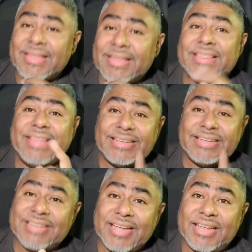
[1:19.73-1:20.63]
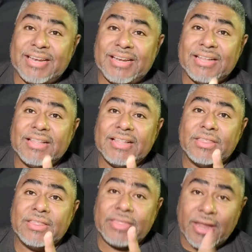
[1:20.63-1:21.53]
They said
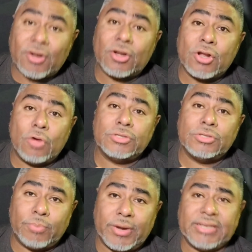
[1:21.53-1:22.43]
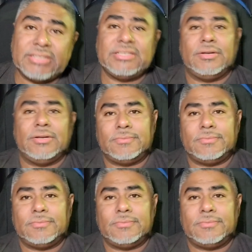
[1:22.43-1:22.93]
they are going to break the seal.